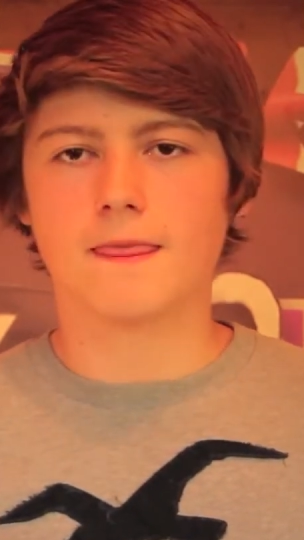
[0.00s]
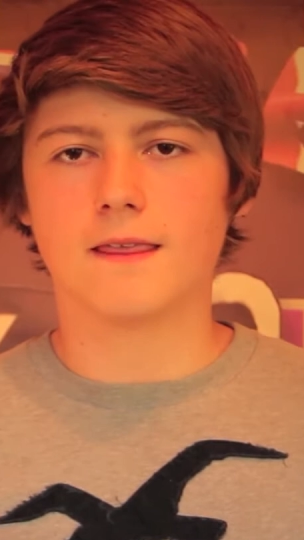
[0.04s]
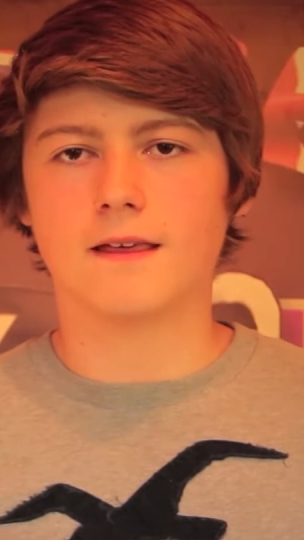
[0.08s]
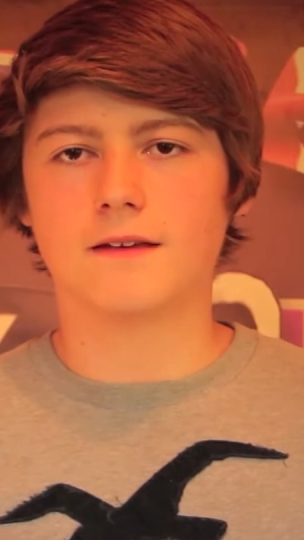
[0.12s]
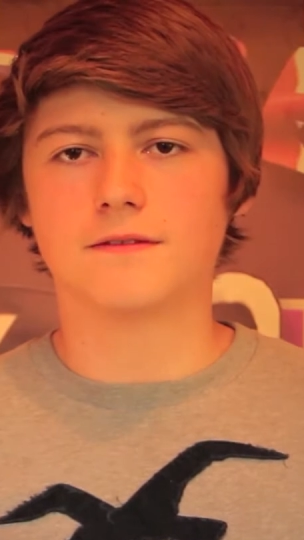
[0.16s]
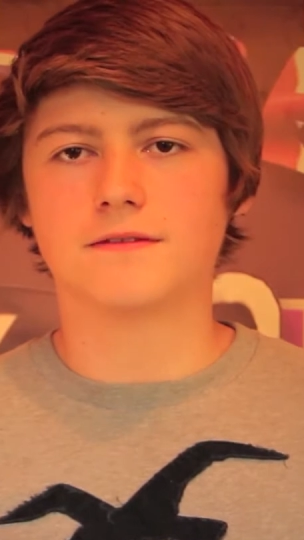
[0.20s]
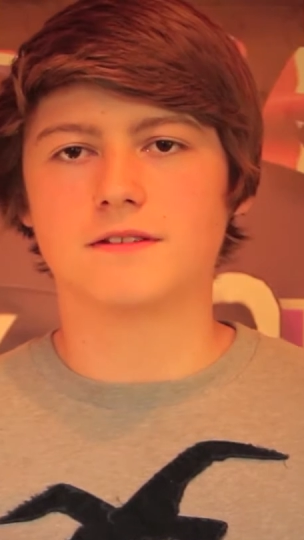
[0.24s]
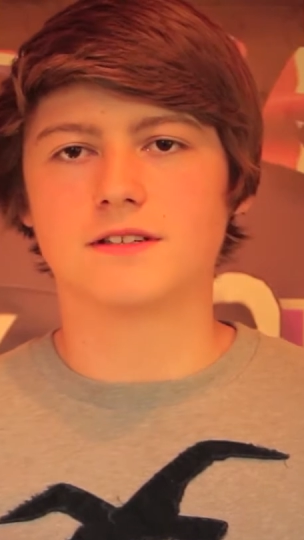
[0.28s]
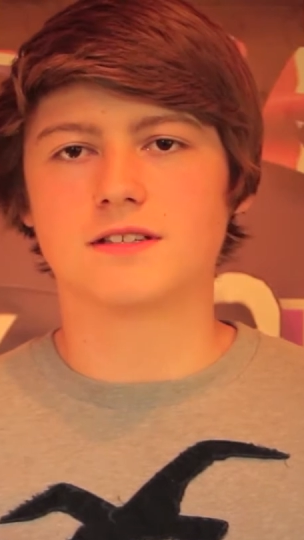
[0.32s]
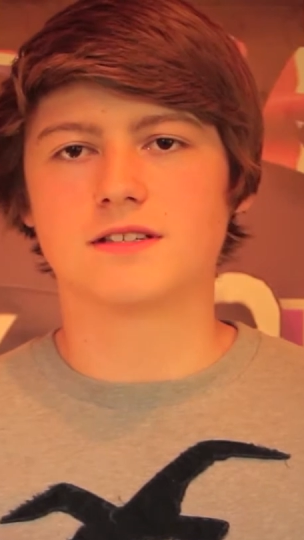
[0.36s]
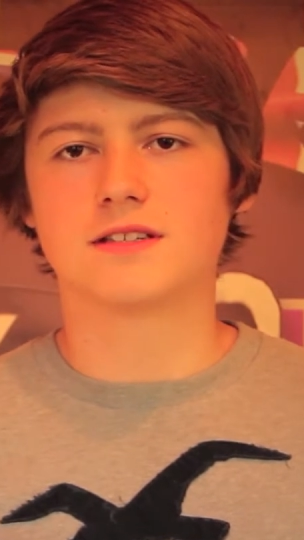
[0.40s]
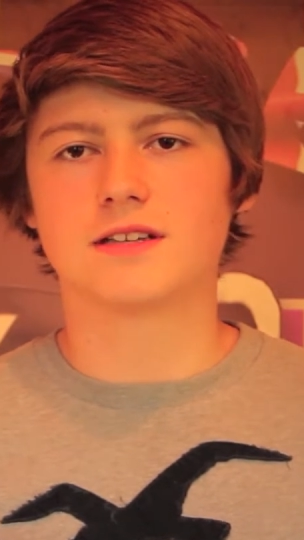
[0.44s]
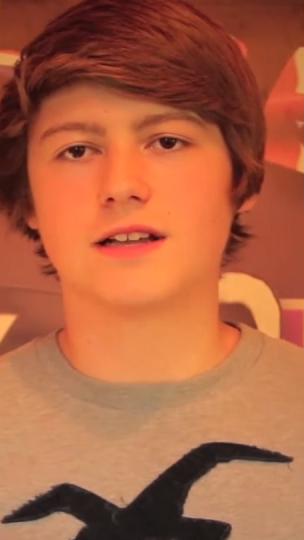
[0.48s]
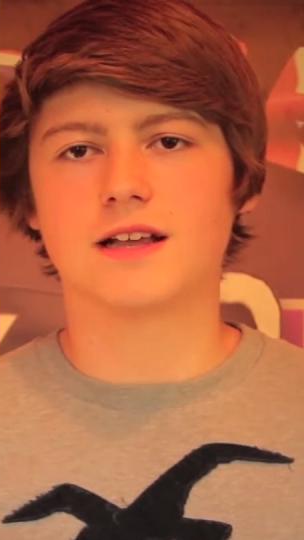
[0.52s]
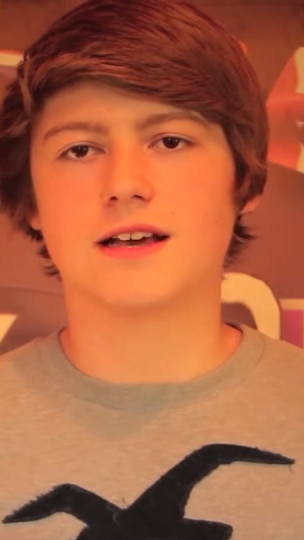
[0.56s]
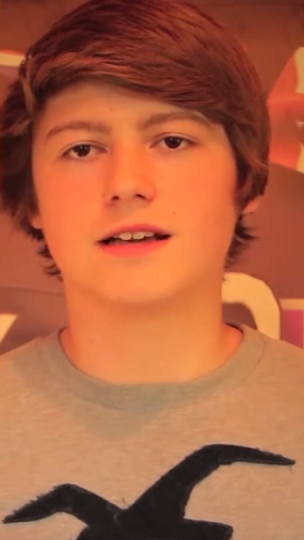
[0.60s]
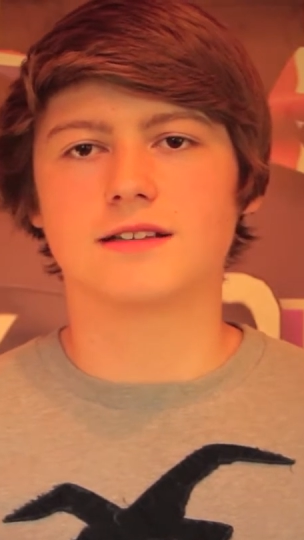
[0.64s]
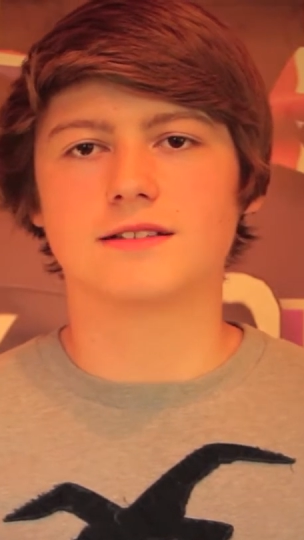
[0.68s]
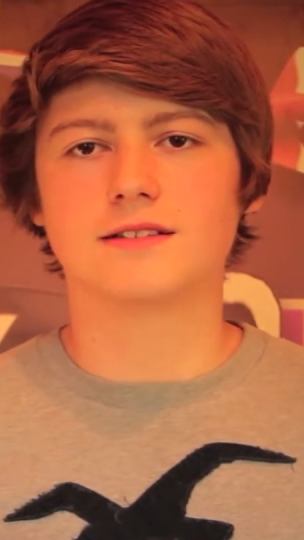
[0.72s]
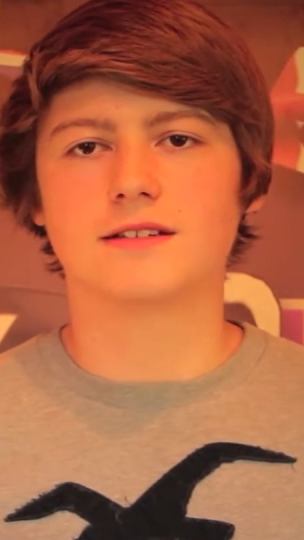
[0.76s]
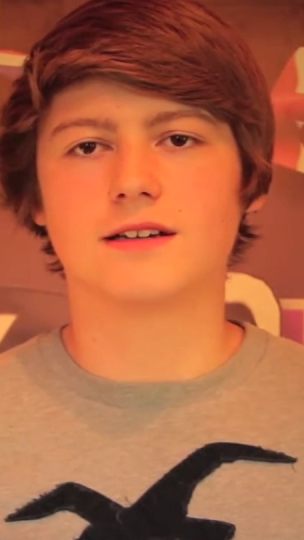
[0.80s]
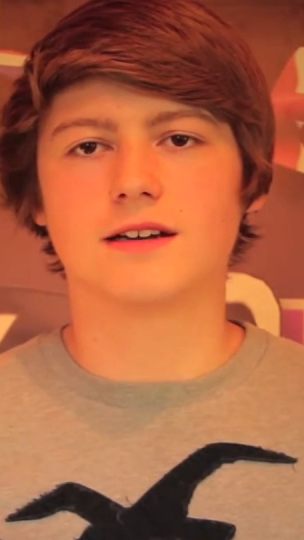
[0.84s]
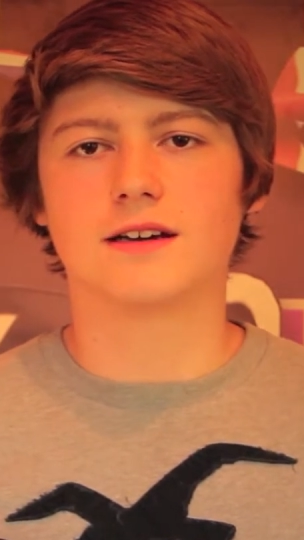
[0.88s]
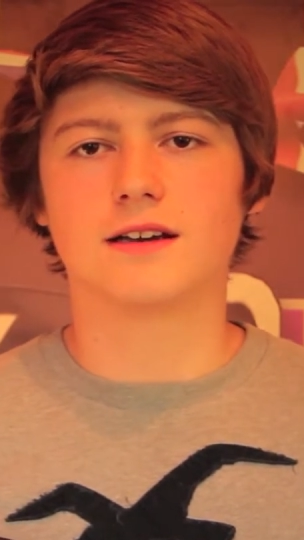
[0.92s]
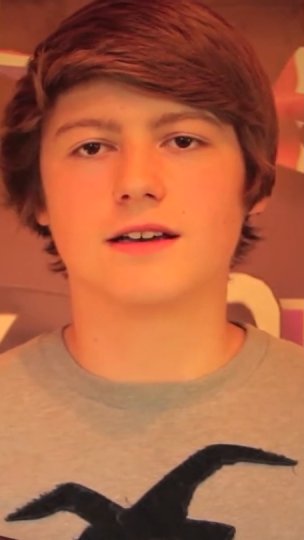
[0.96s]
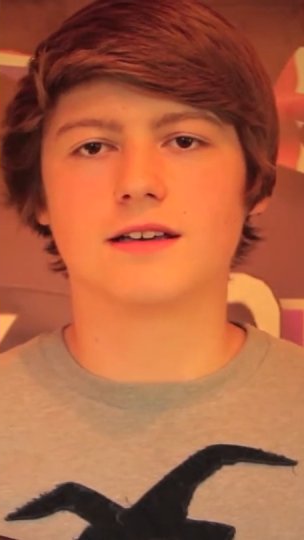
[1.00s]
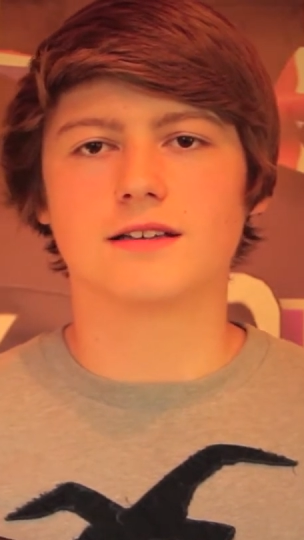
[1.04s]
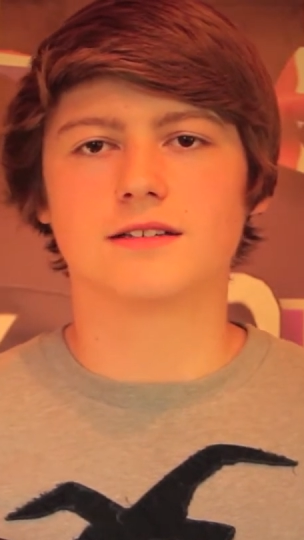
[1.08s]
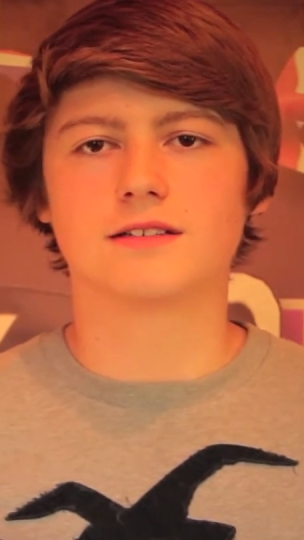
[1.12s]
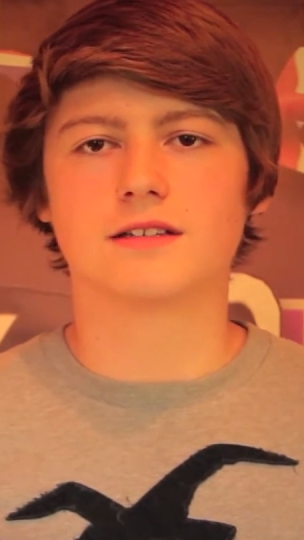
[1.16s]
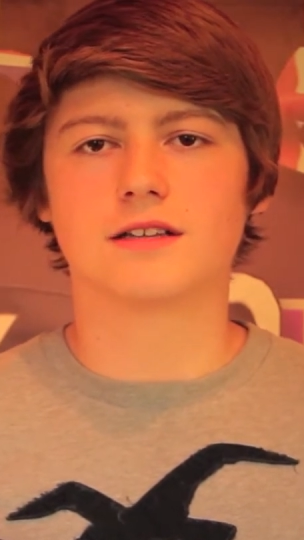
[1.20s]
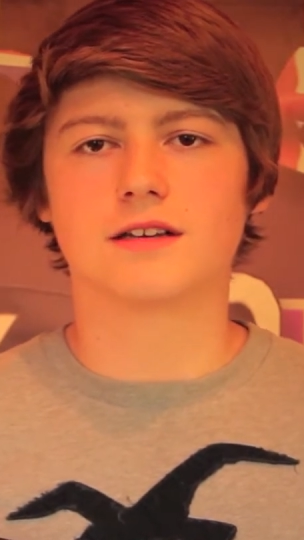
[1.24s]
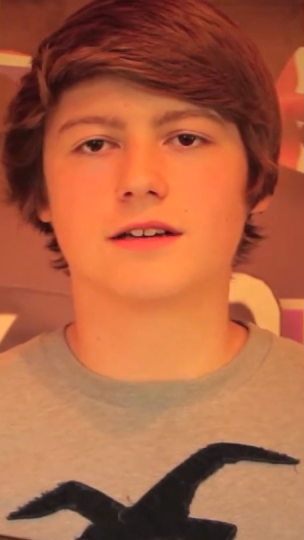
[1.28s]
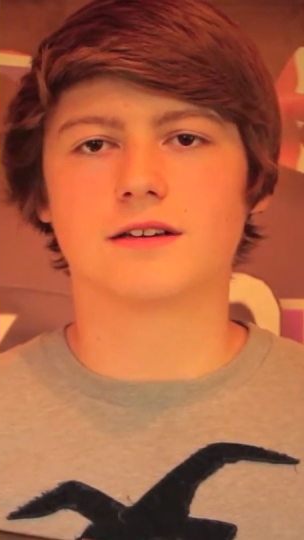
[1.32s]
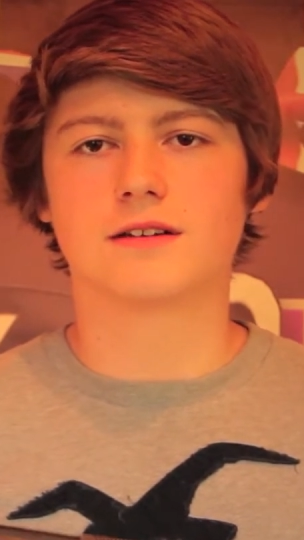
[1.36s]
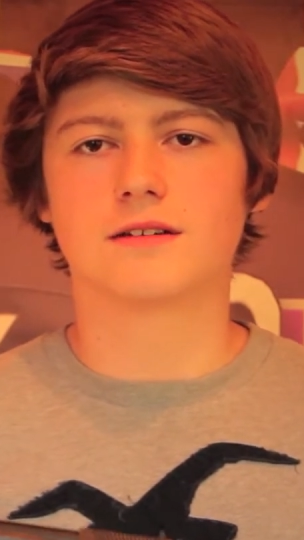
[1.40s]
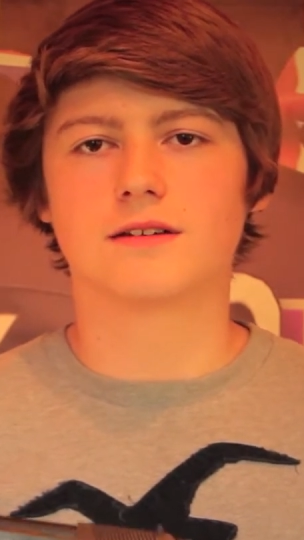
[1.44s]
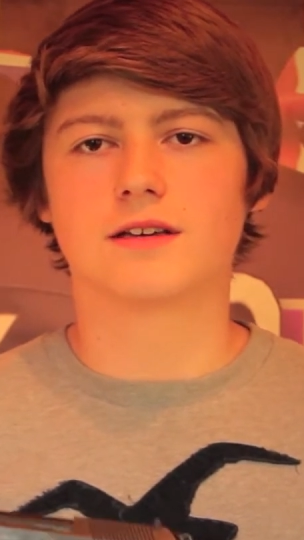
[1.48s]
if the selector is
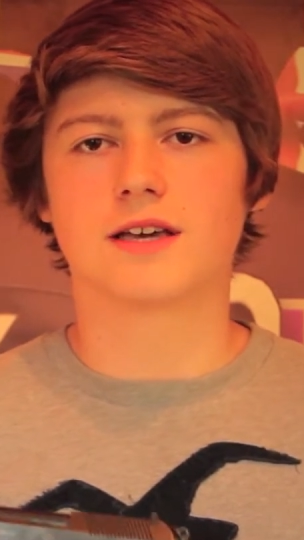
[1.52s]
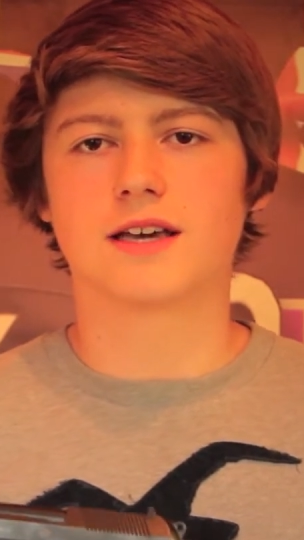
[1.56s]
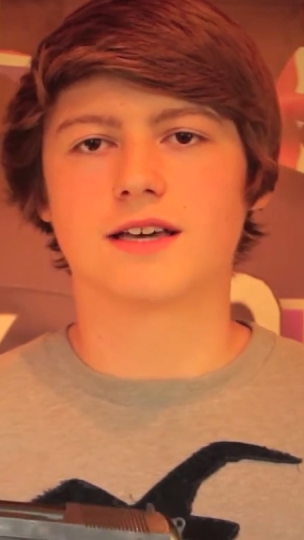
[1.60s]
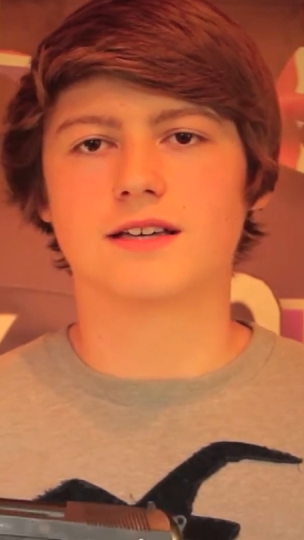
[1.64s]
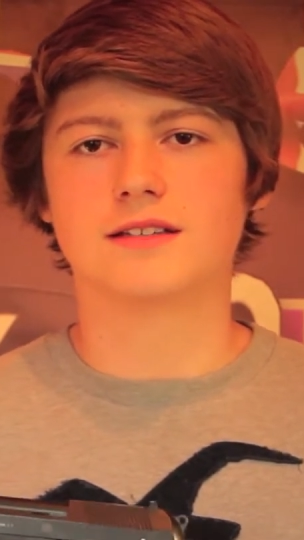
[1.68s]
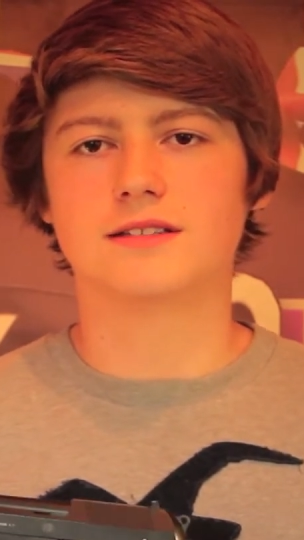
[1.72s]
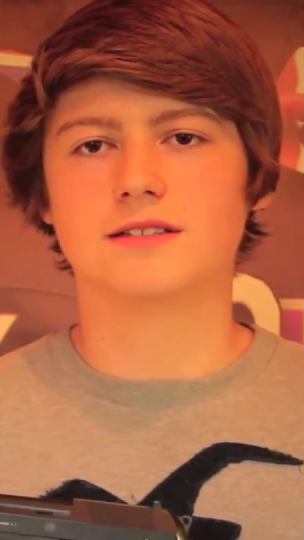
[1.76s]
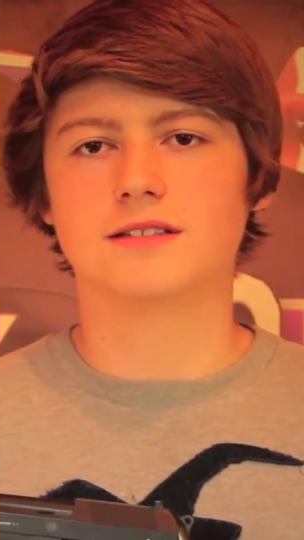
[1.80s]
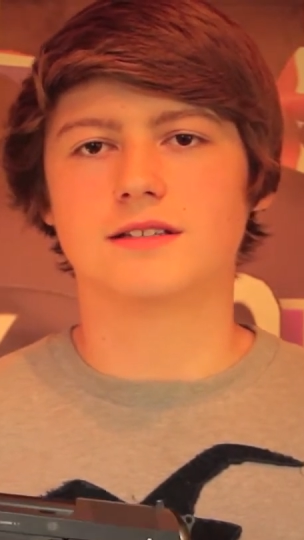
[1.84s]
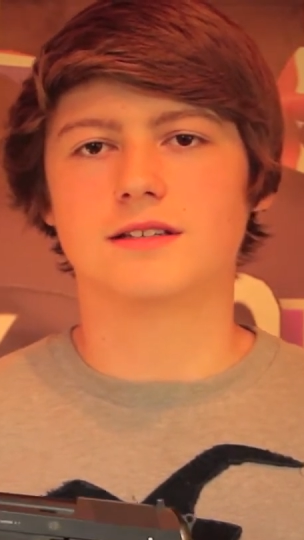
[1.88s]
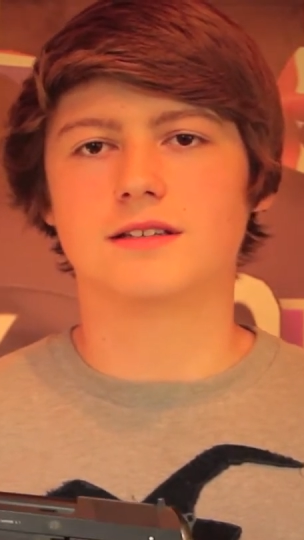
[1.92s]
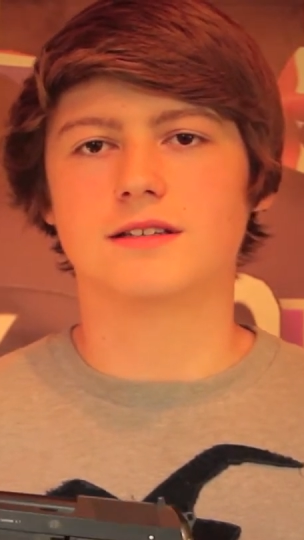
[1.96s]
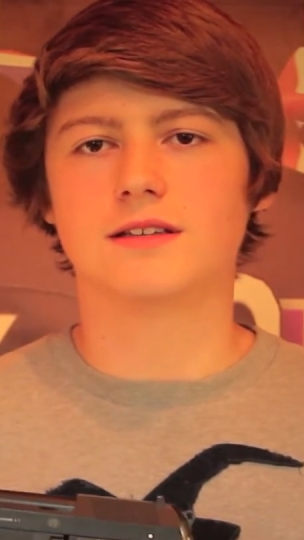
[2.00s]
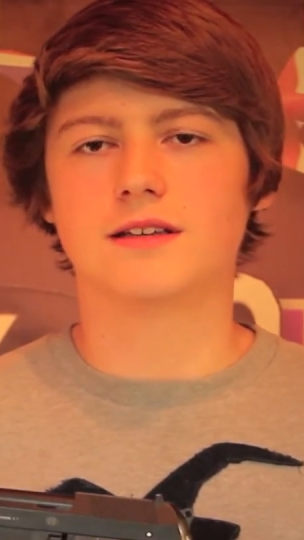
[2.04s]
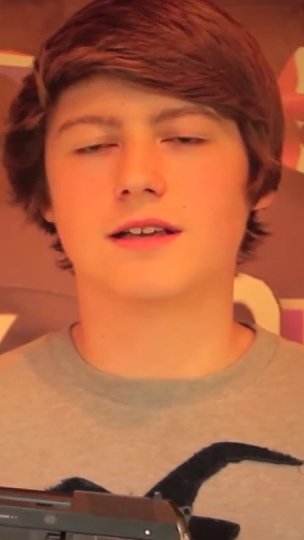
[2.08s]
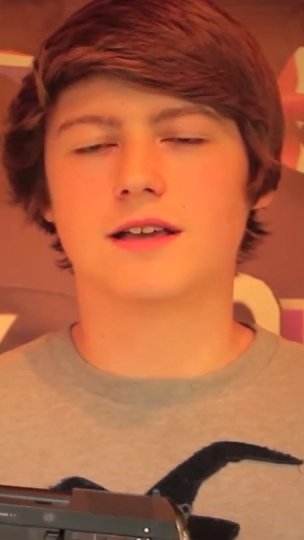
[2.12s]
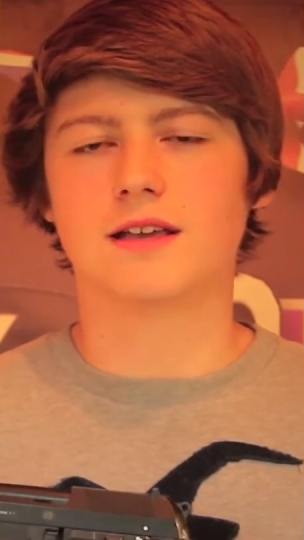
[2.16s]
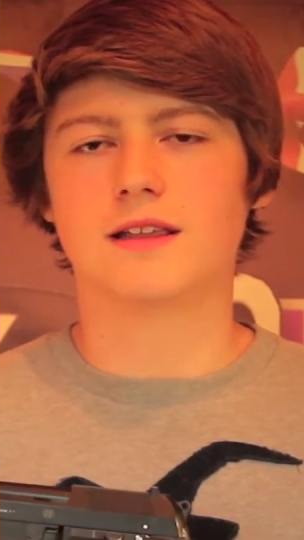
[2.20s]
located